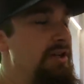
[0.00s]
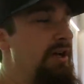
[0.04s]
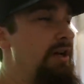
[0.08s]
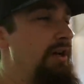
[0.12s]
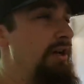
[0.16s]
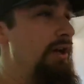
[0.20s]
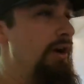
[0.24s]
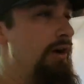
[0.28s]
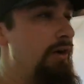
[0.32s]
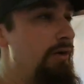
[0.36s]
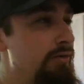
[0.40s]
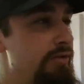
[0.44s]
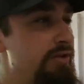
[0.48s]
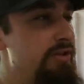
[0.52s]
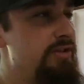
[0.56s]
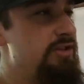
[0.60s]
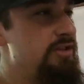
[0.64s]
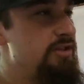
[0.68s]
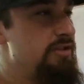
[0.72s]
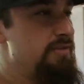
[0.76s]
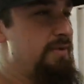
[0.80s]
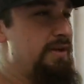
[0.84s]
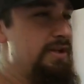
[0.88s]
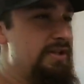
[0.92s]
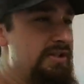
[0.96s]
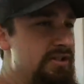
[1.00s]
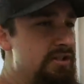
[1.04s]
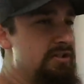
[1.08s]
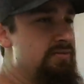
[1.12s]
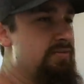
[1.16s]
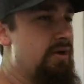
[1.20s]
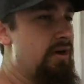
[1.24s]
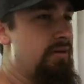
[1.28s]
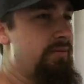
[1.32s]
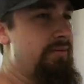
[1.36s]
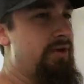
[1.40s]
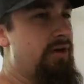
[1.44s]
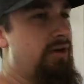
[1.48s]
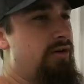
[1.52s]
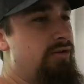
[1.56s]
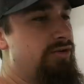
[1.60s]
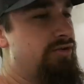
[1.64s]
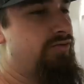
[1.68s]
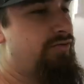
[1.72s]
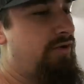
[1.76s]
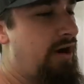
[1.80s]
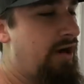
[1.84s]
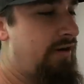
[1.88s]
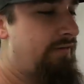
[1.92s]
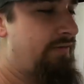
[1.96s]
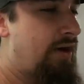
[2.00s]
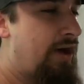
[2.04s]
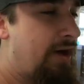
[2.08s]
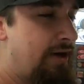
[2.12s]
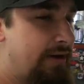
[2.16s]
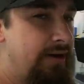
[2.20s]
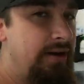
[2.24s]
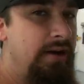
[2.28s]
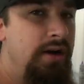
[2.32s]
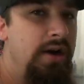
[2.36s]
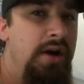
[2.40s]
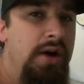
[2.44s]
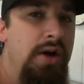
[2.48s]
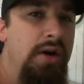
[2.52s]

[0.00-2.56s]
I know the suspension is probably all dry rotted,